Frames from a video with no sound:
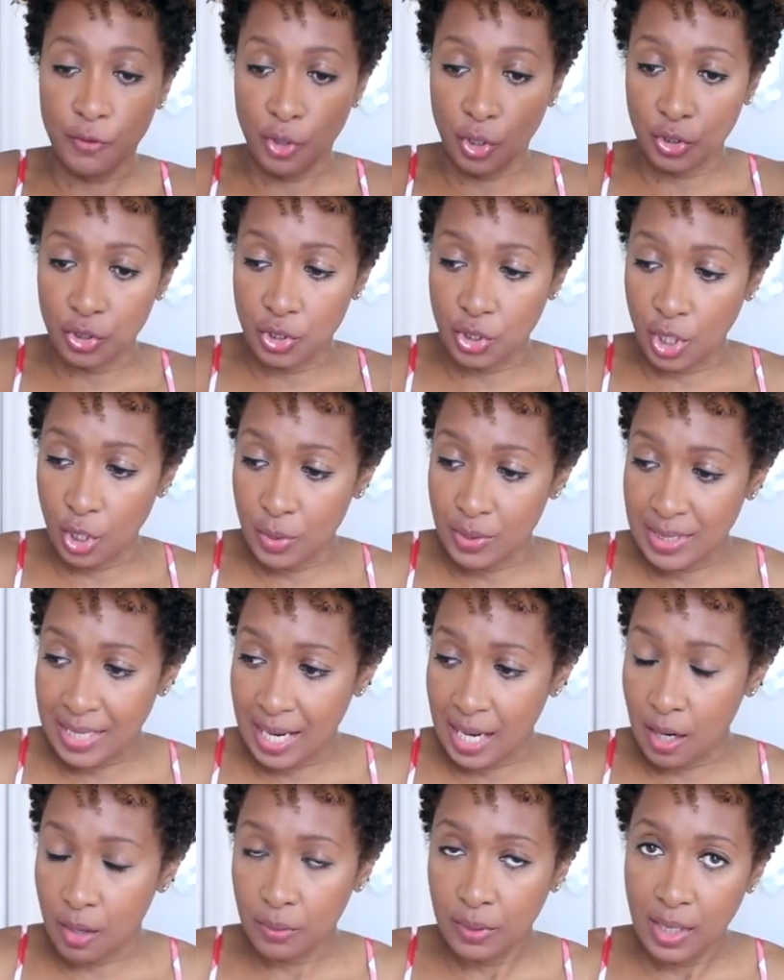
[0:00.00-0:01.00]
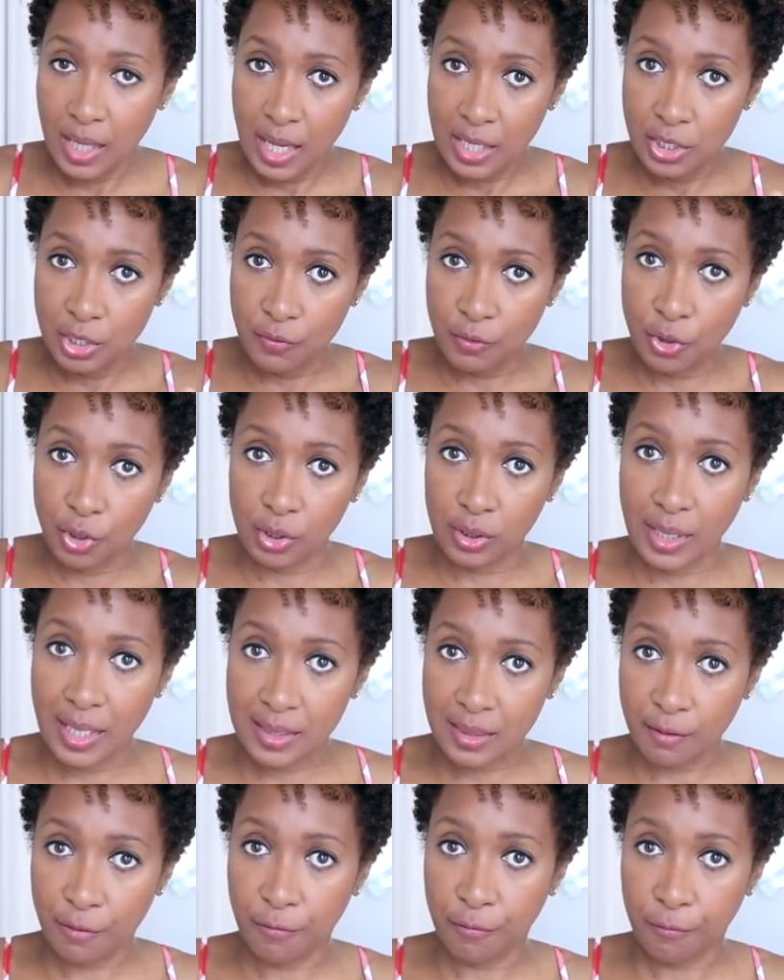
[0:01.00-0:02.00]
got you go down and you've got
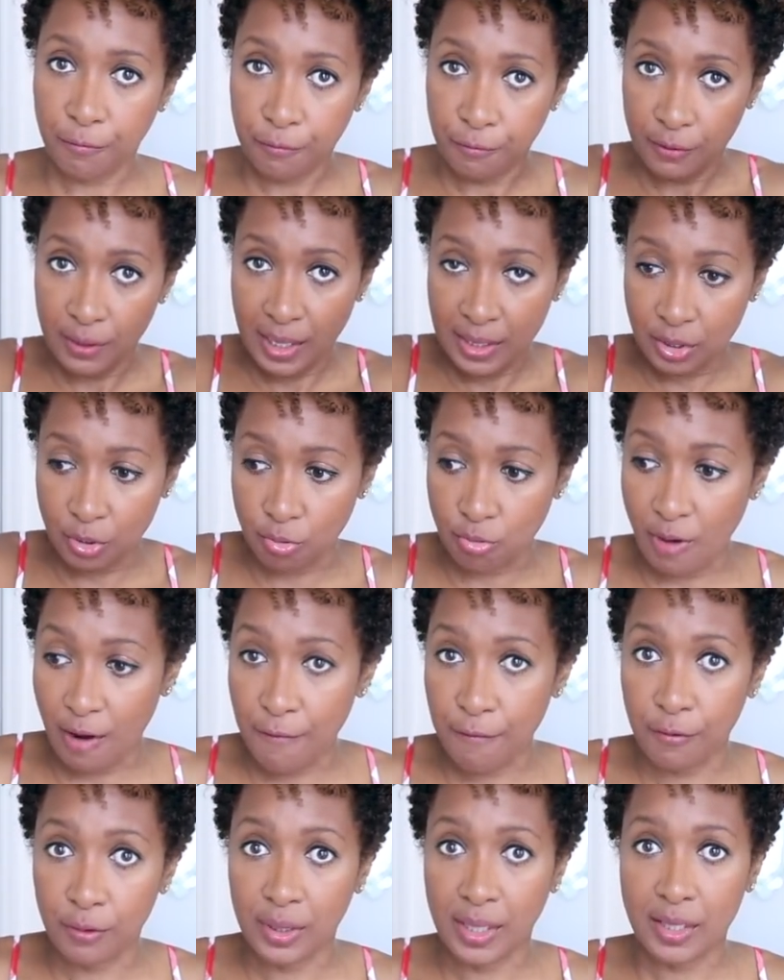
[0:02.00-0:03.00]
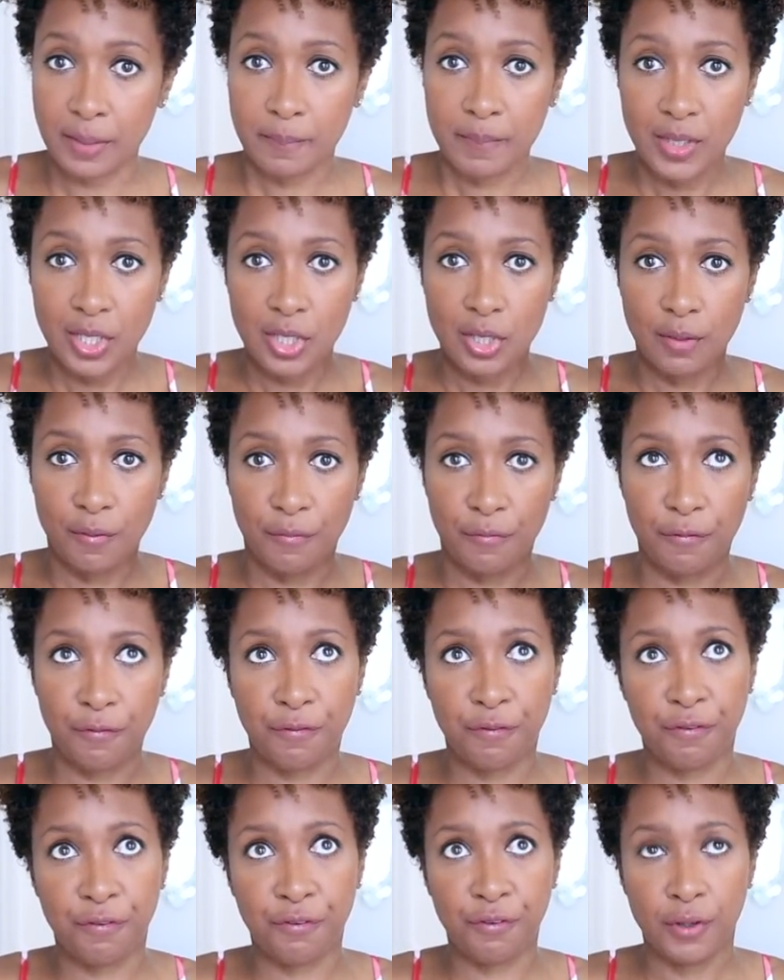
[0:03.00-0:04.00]
like the, like the ruffle
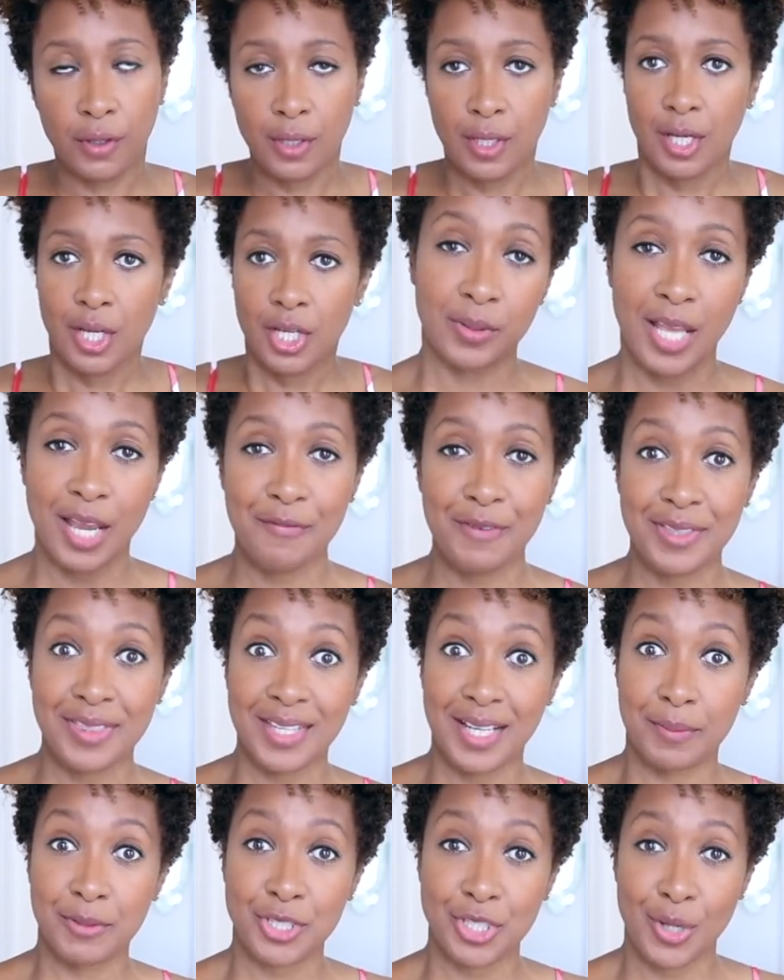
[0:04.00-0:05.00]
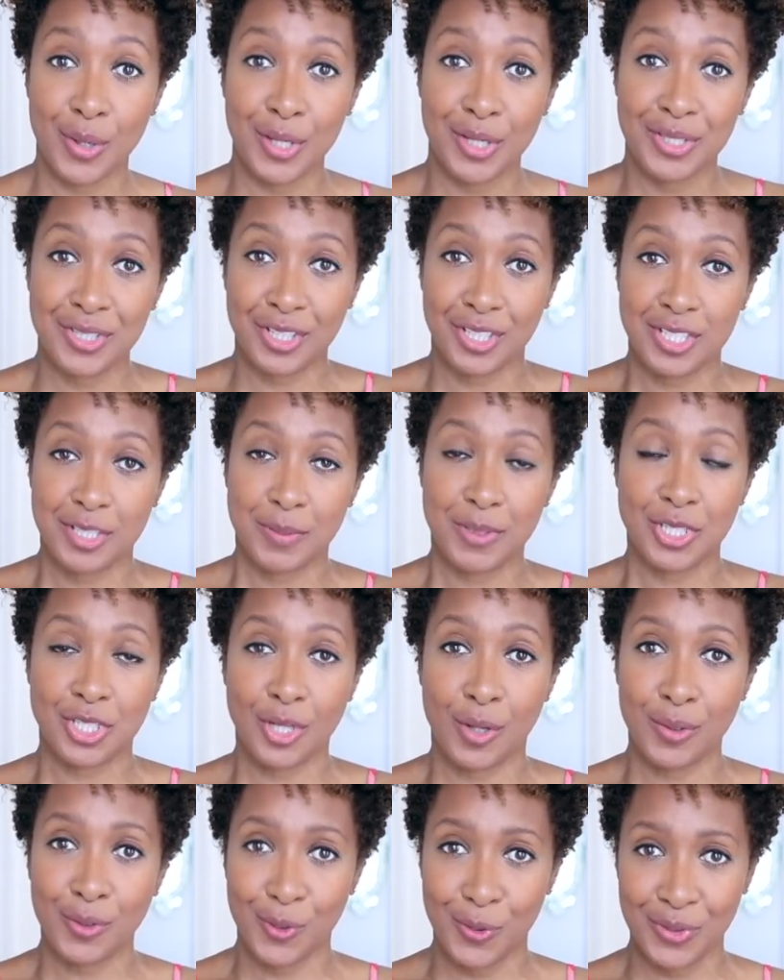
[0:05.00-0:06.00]
everything I'm showing is going to be
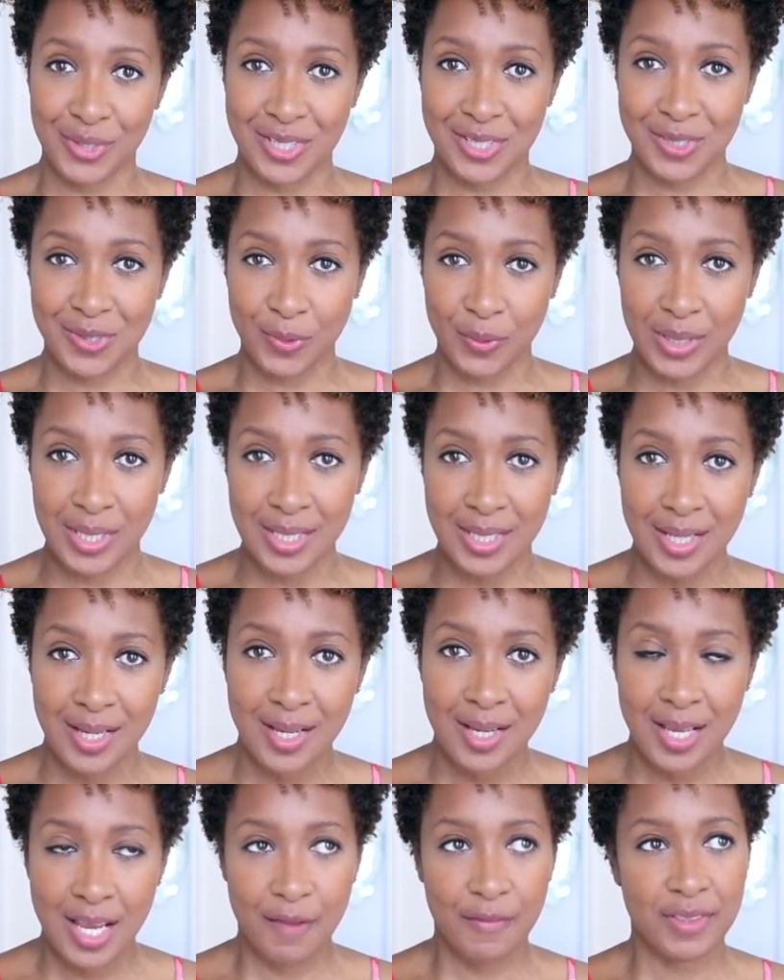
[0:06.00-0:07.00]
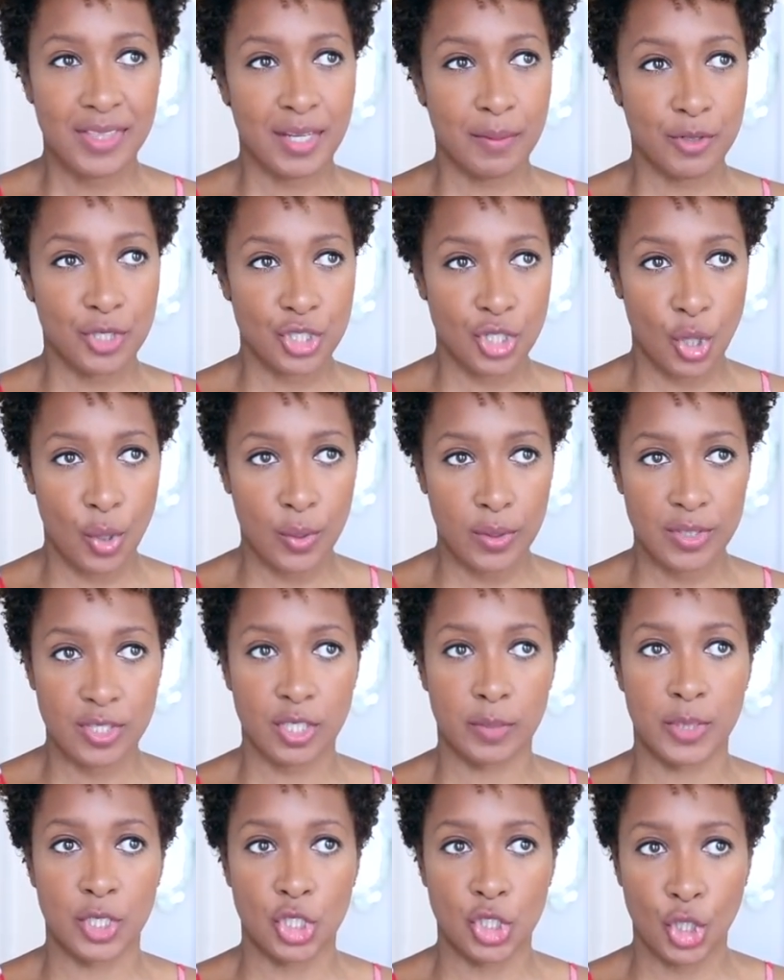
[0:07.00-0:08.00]
shown on the screen. Everything I'm showing is
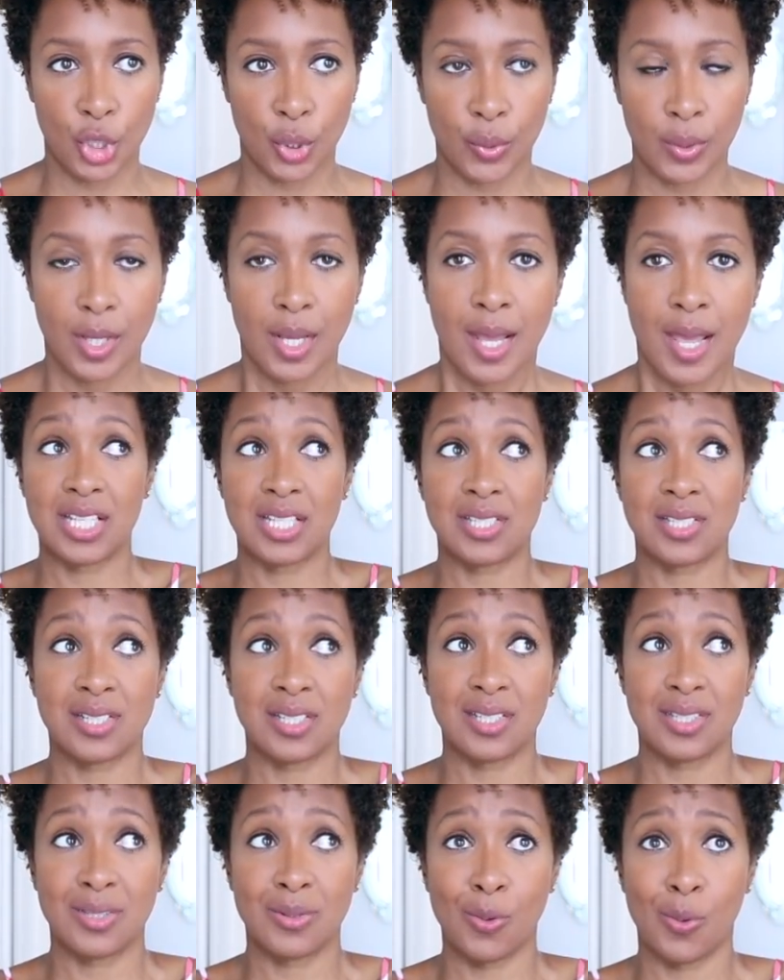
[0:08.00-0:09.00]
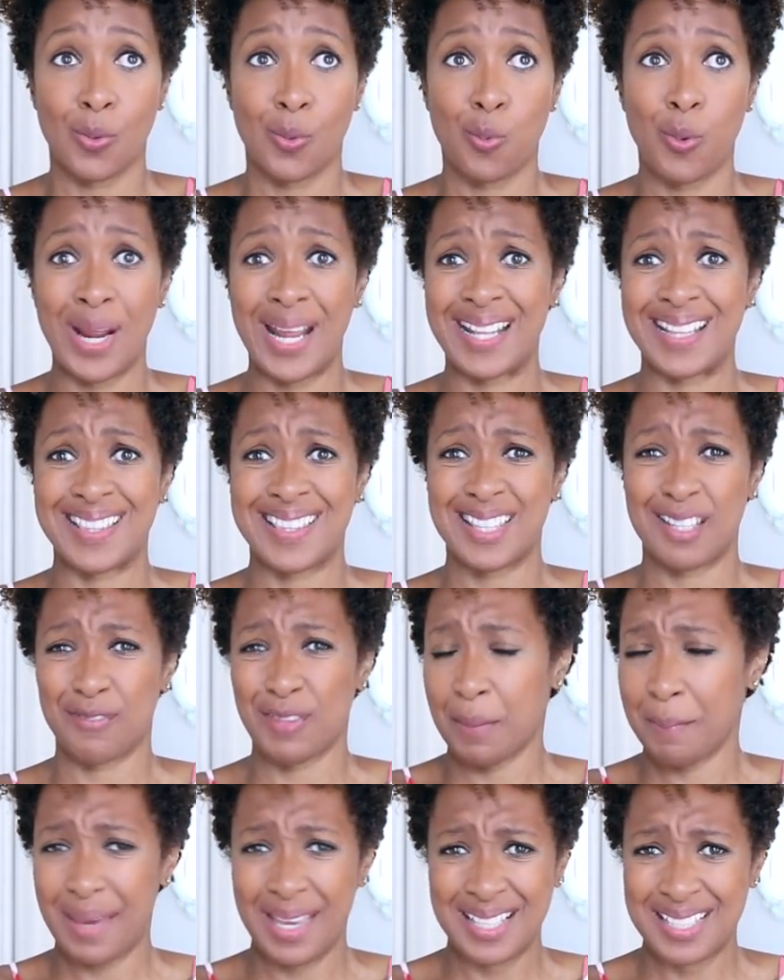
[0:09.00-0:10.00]
going to be shown. Is your width, if
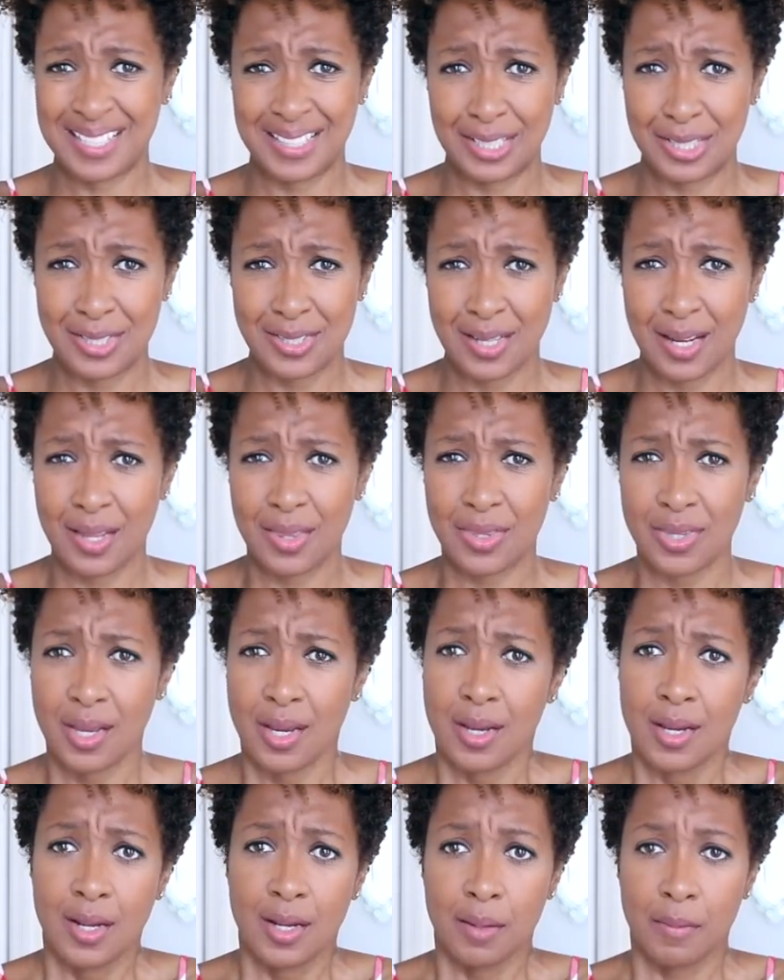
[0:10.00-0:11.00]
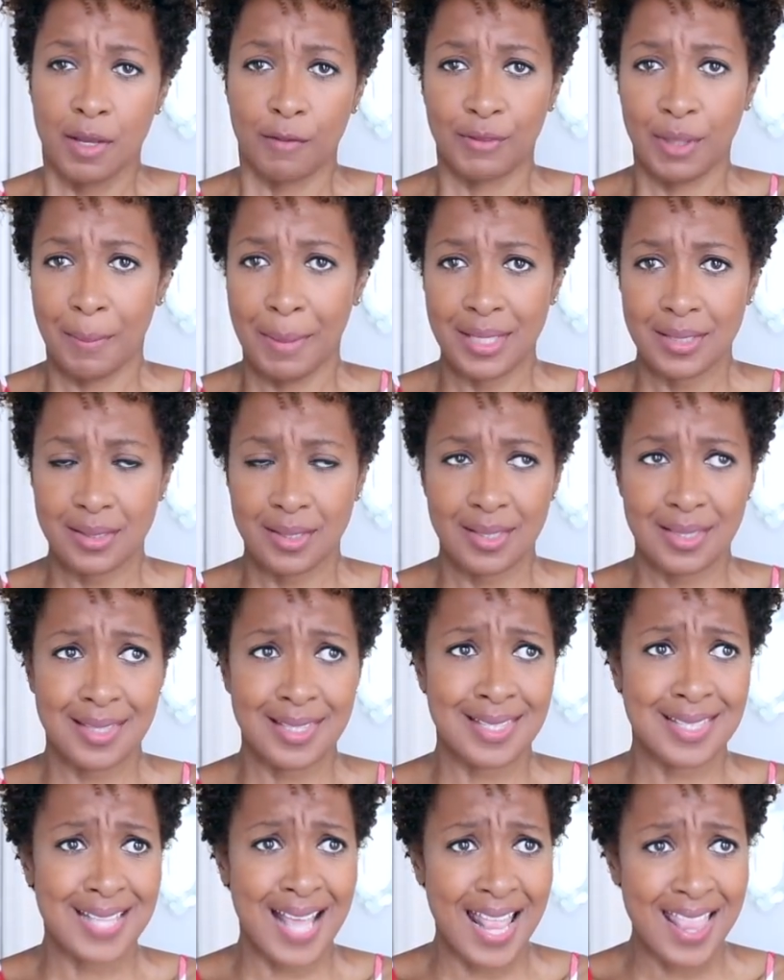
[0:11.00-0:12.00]
that makes any sense. If that makes
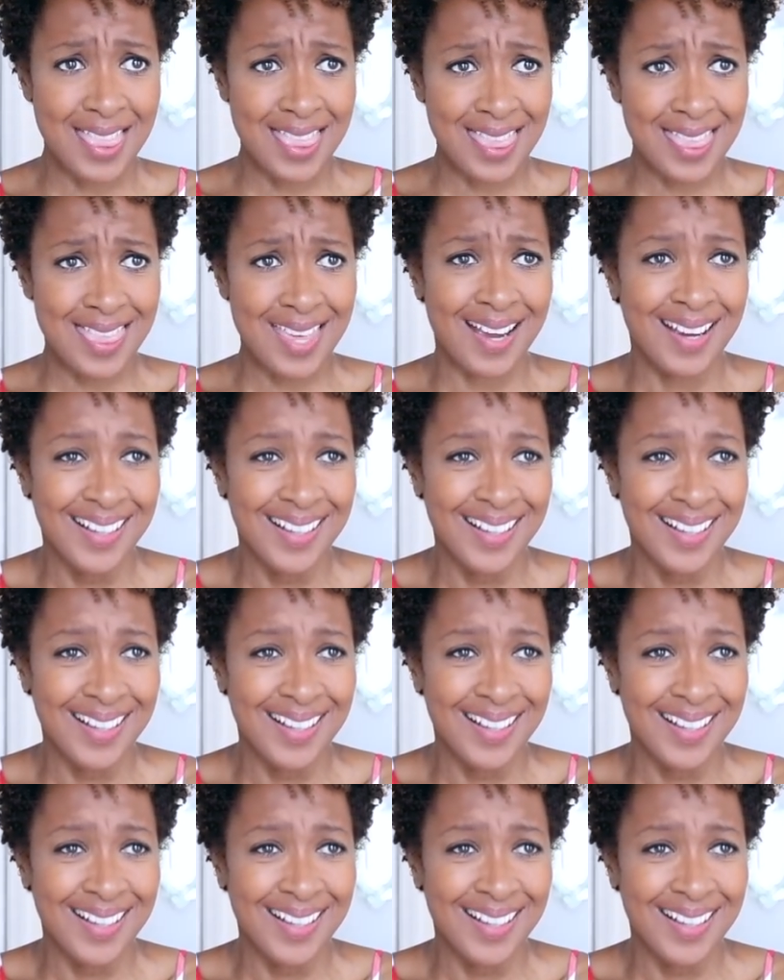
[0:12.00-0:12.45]
sense.